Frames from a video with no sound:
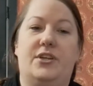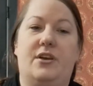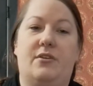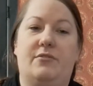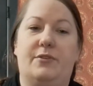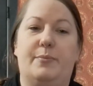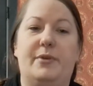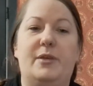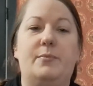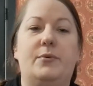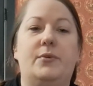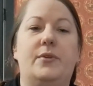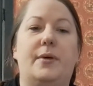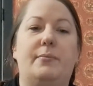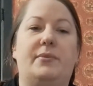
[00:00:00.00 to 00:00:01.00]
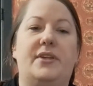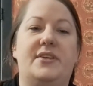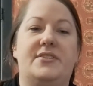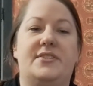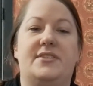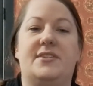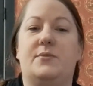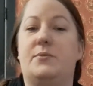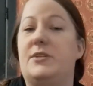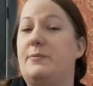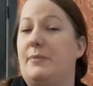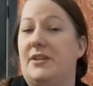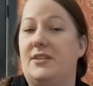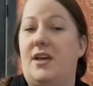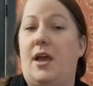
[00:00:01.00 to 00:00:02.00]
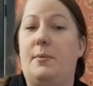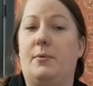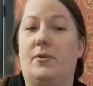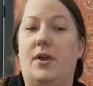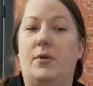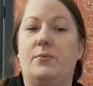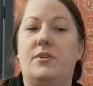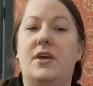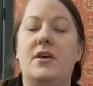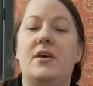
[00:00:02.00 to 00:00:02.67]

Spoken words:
of the people and places that we spend time around.